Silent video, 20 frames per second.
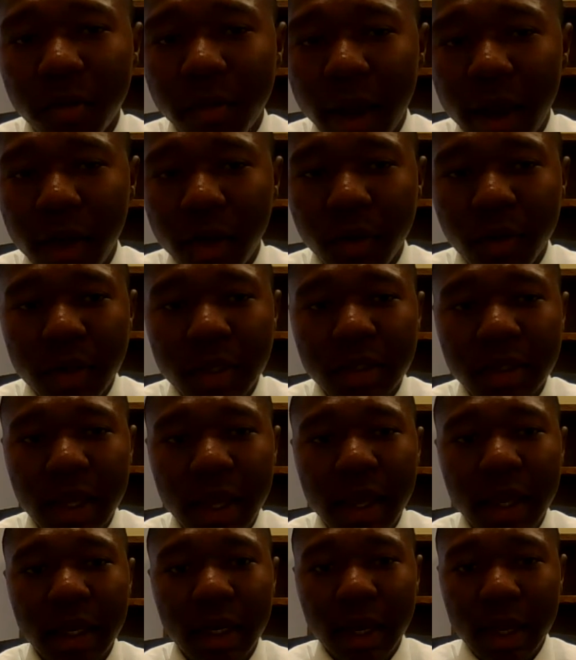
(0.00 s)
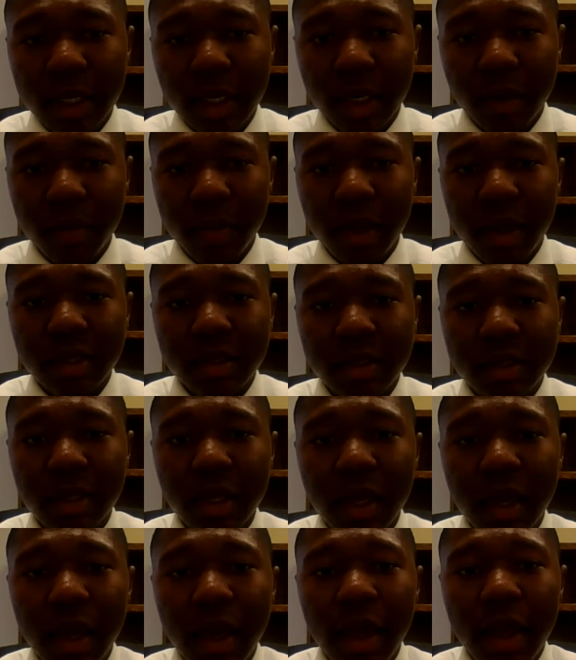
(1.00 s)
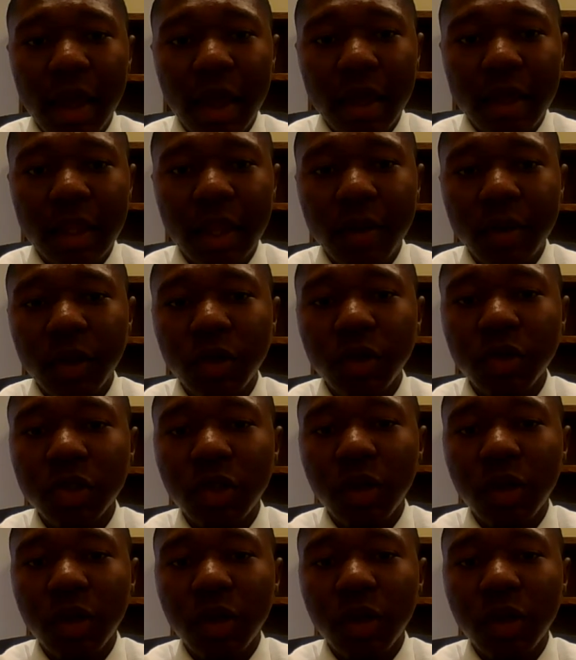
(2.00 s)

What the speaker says: boundaries and Landametz, and they used